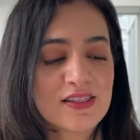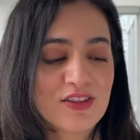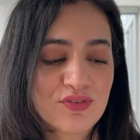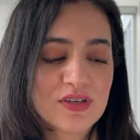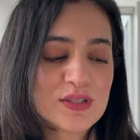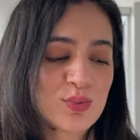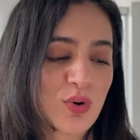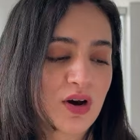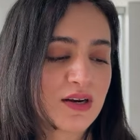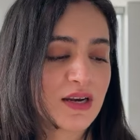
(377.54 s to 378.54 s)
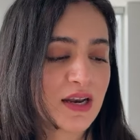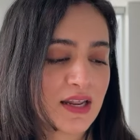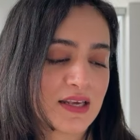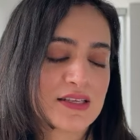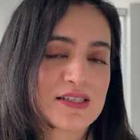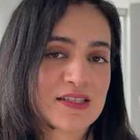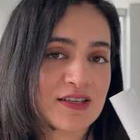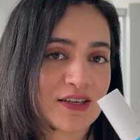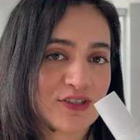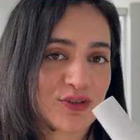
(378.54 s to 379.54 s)
The first one is the
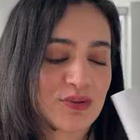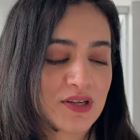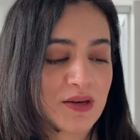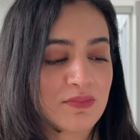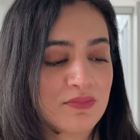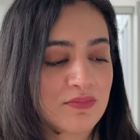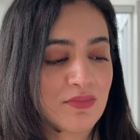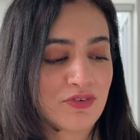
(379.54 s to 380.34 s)
Naturium